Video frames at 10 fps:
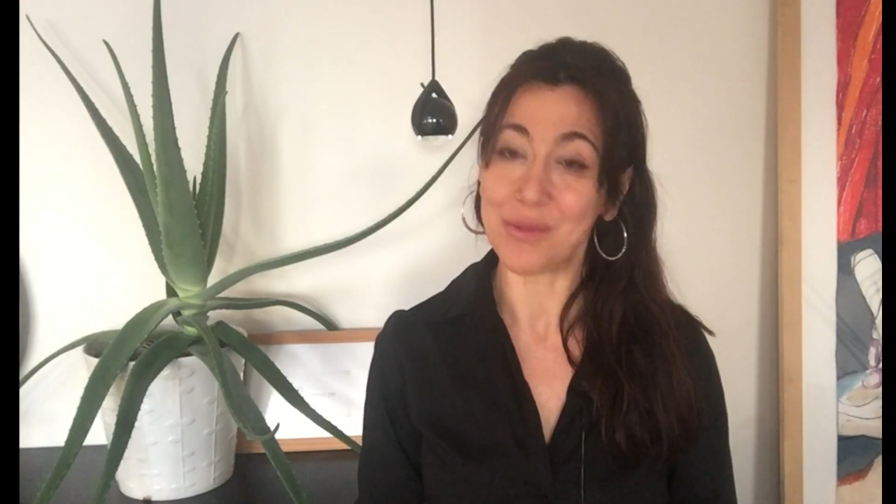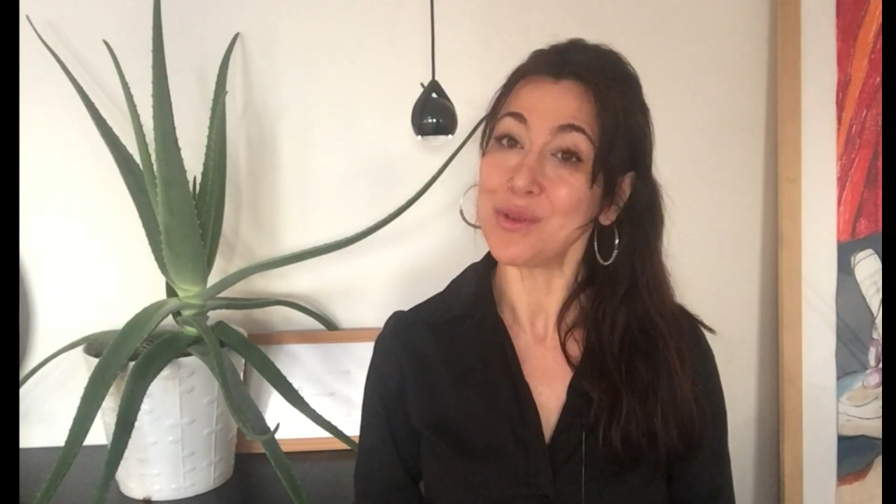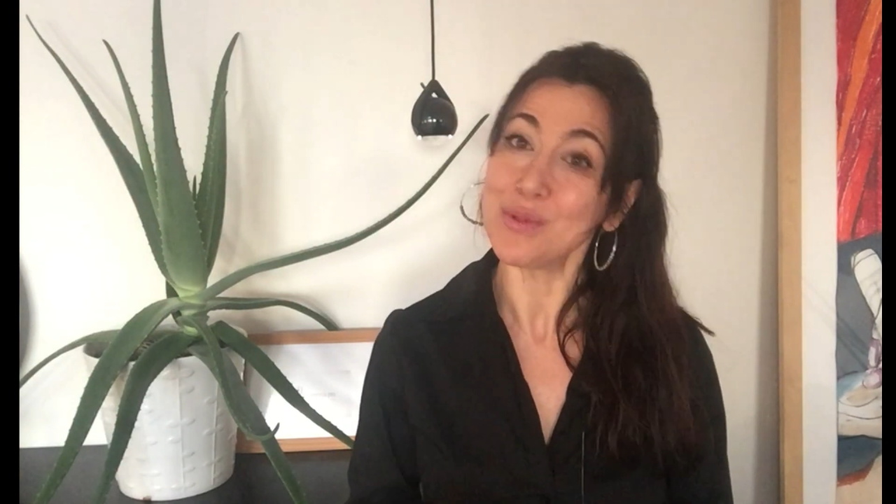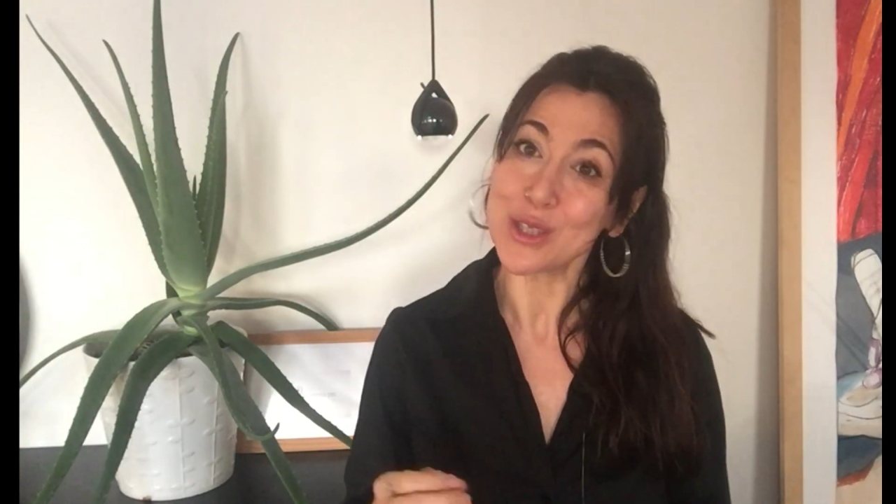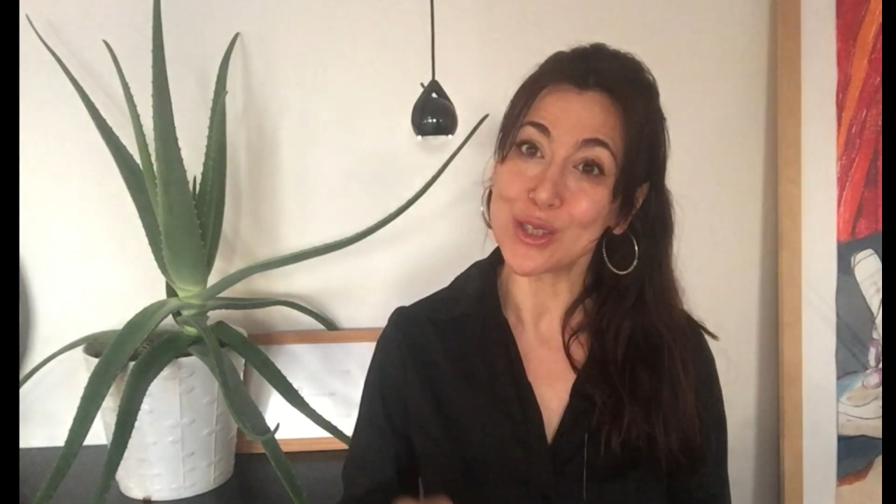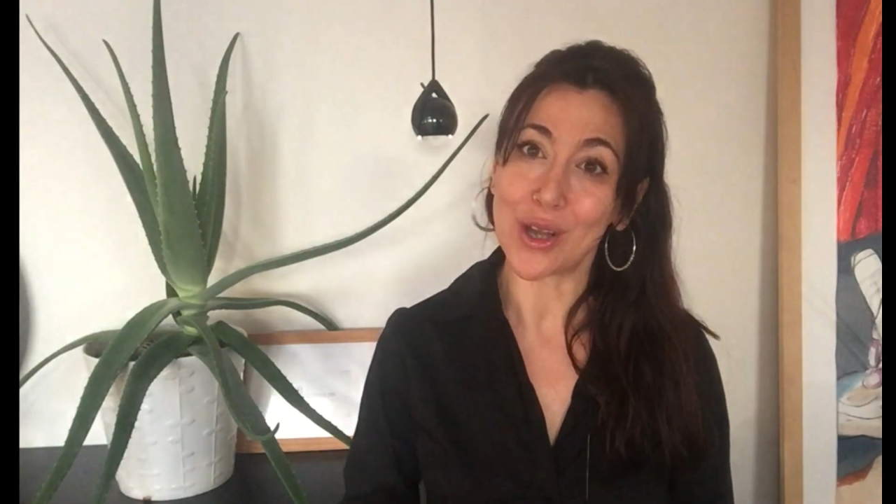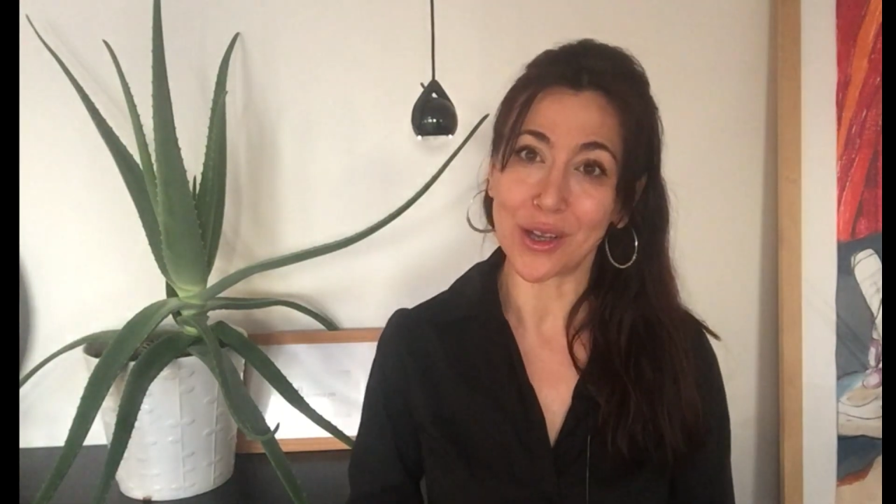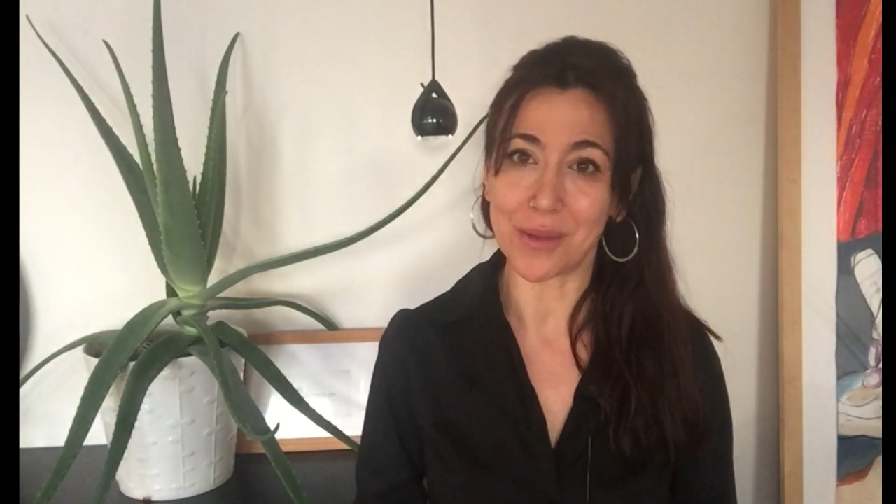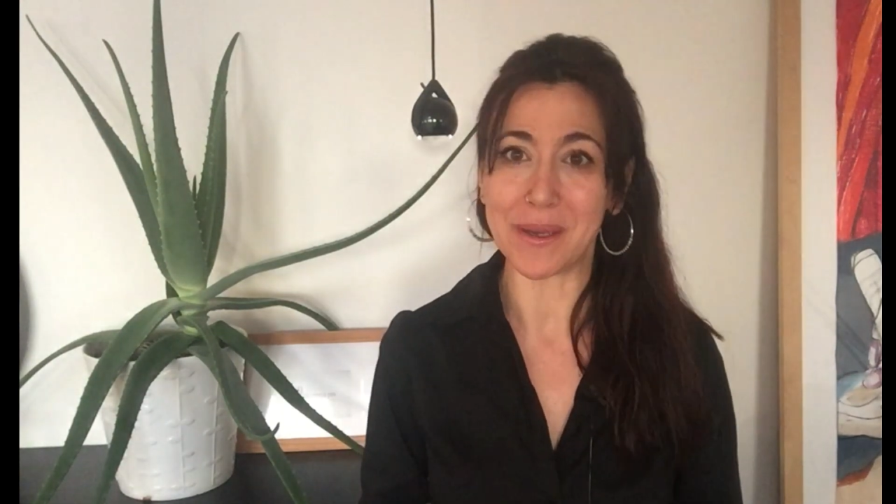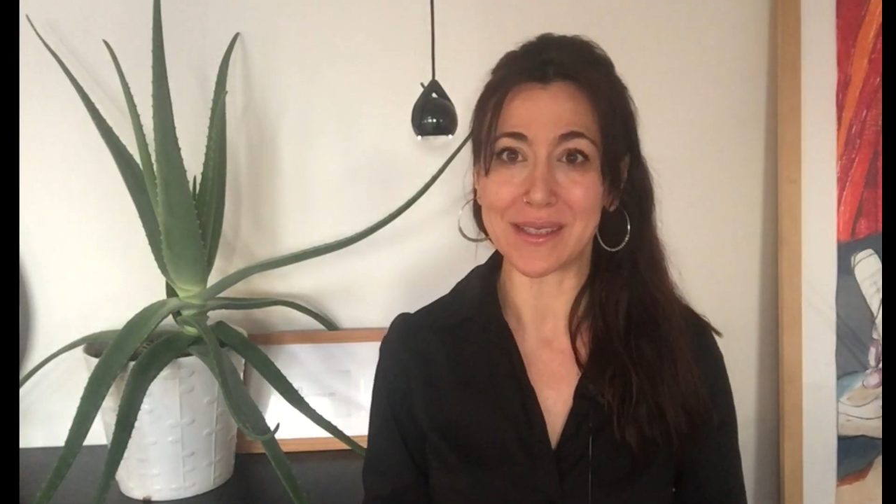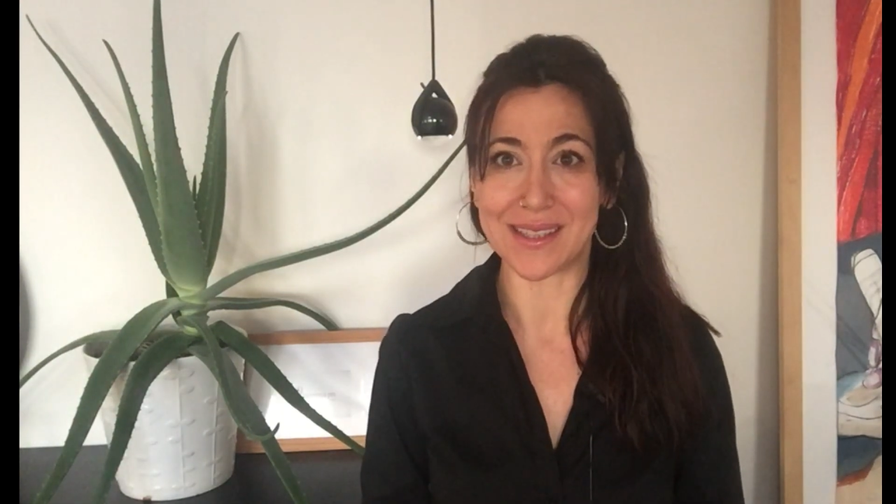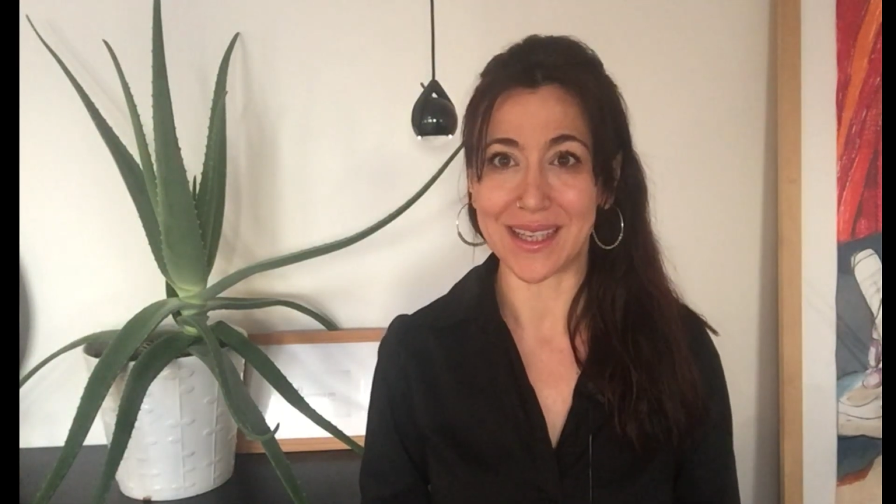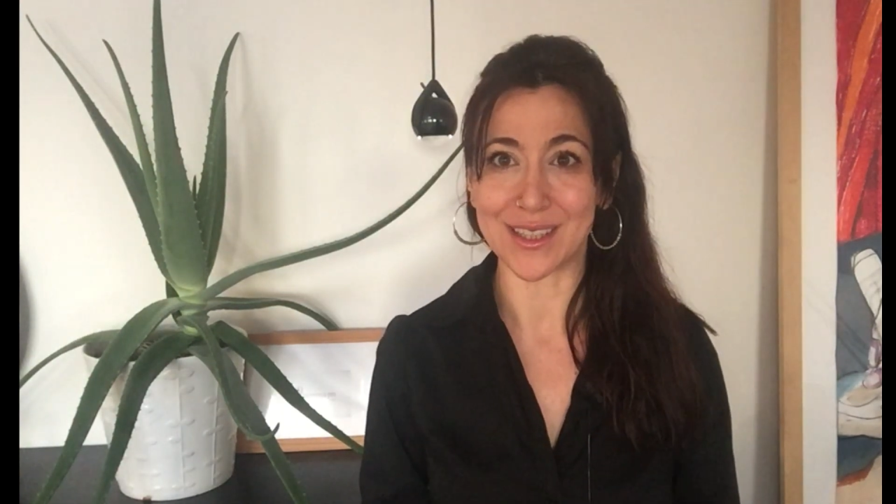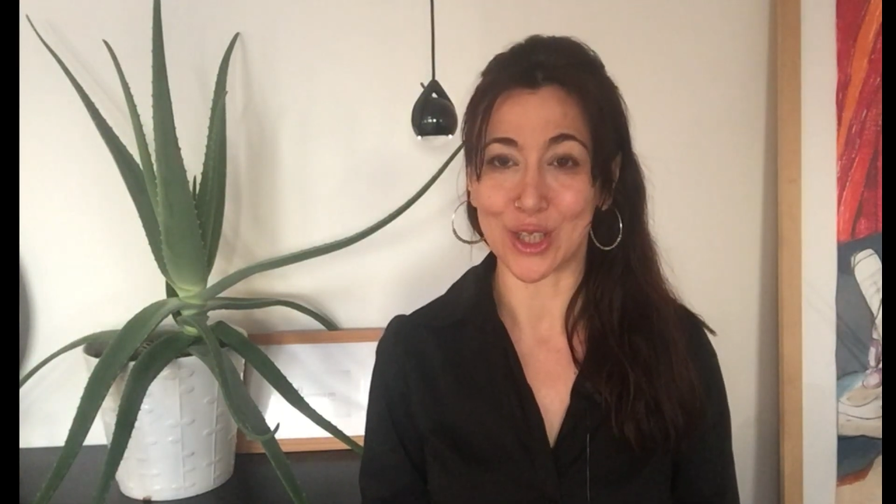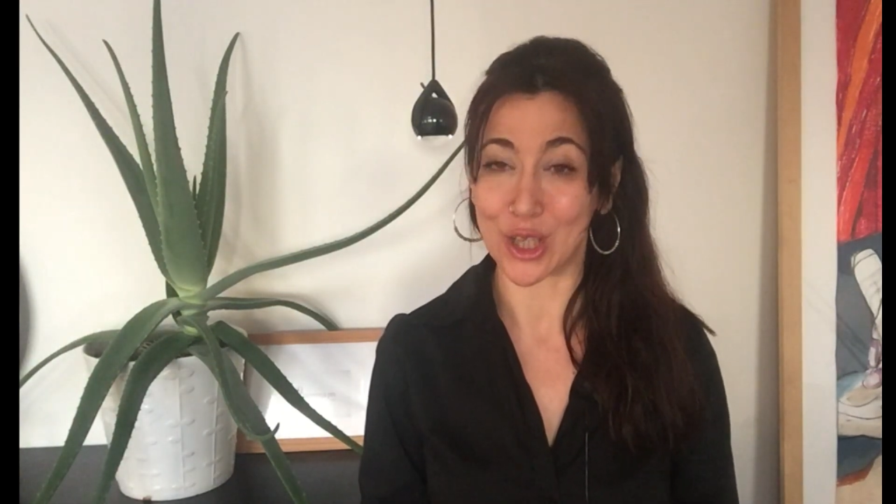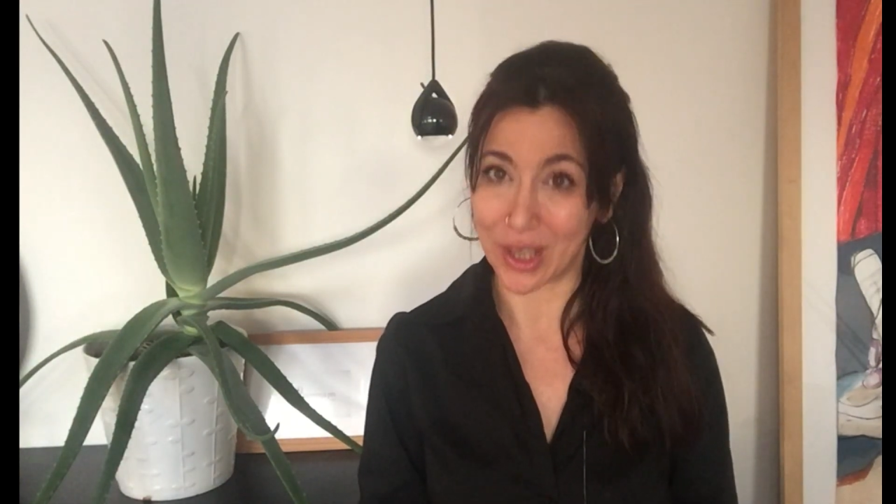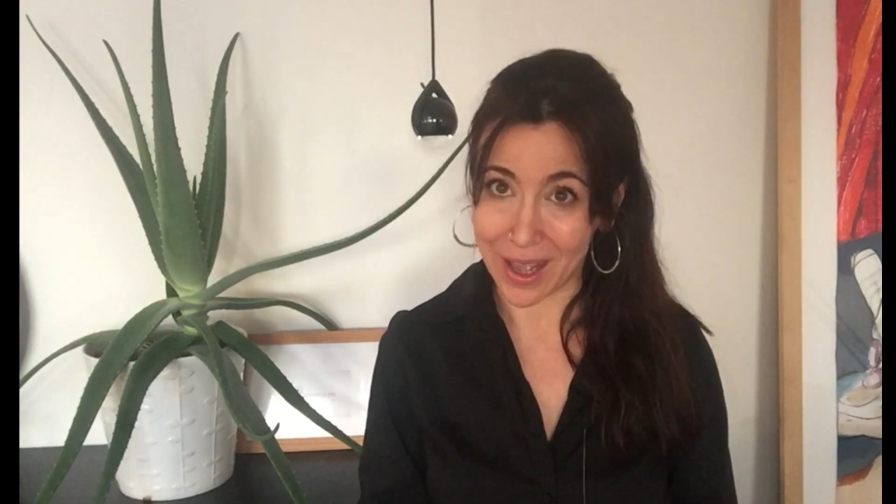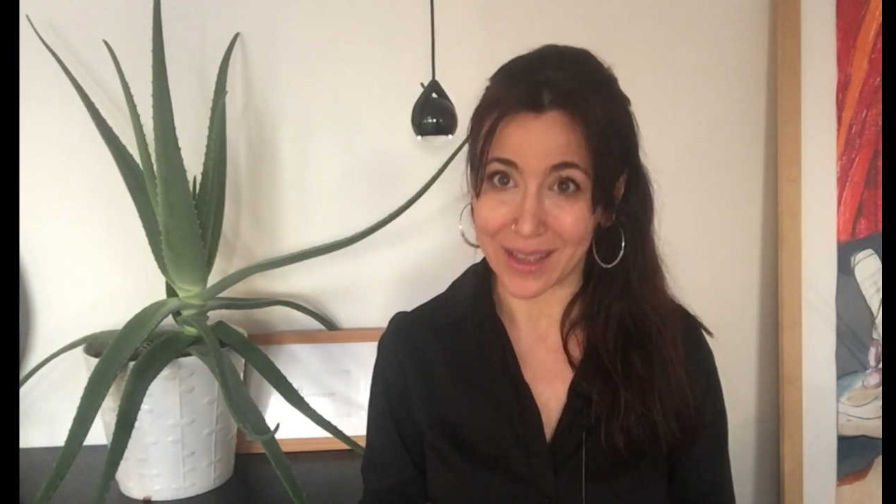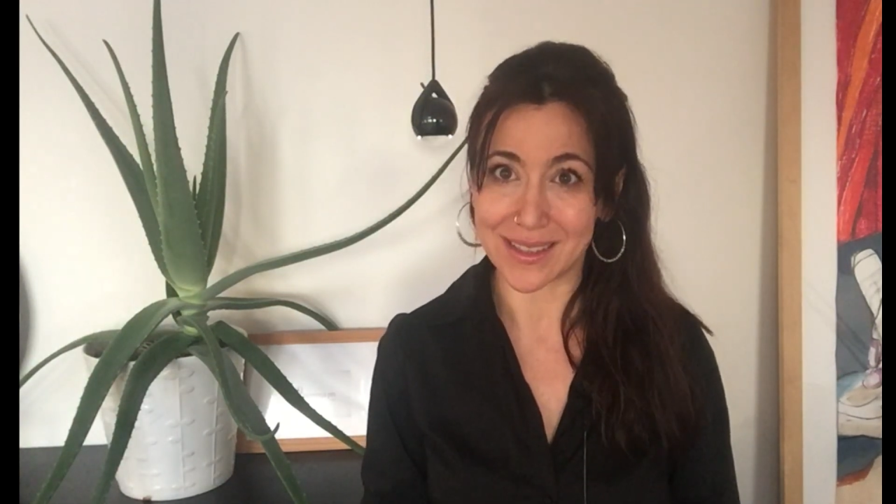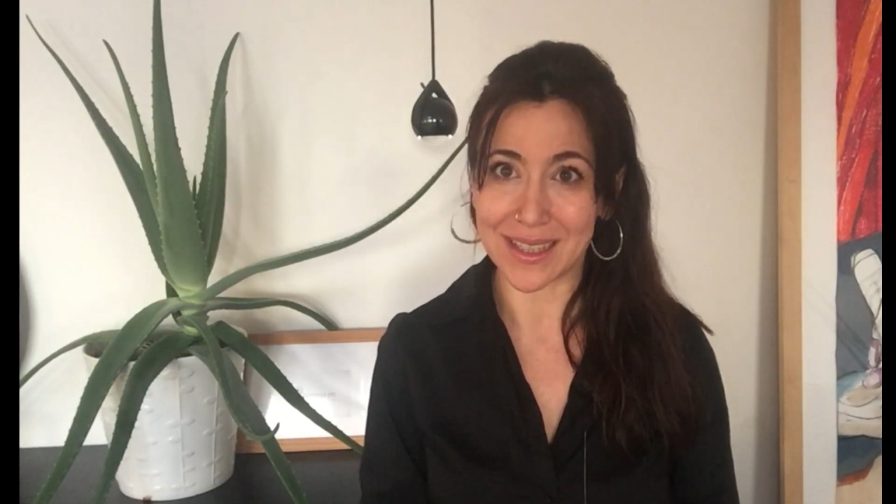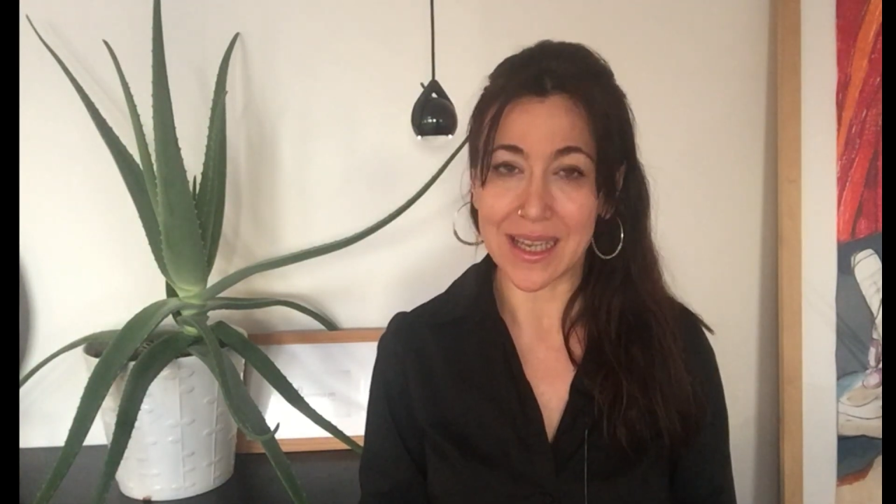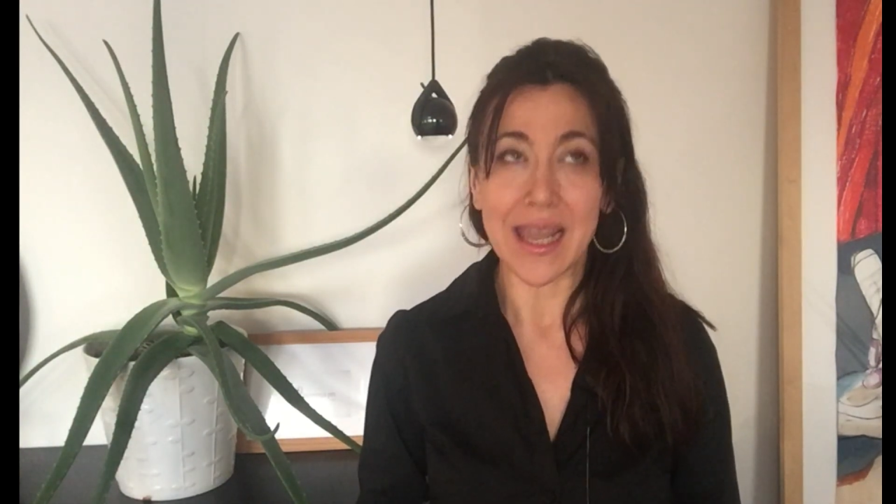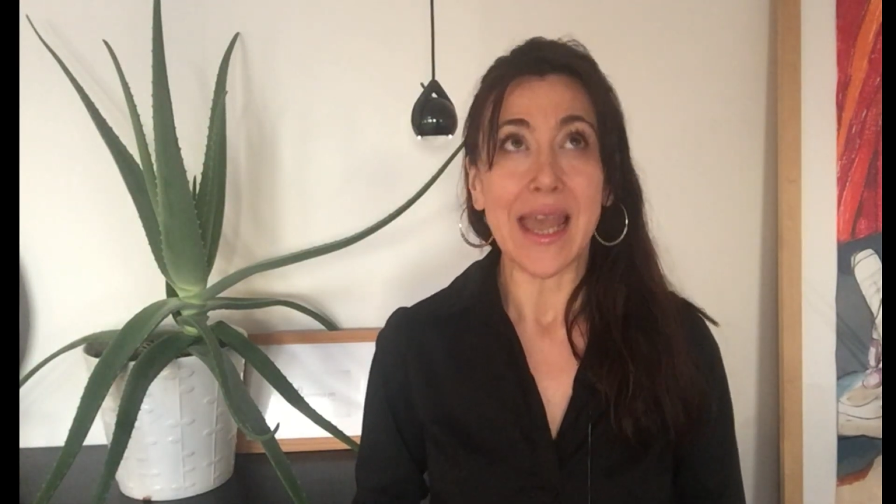and we would talk about sex a lot.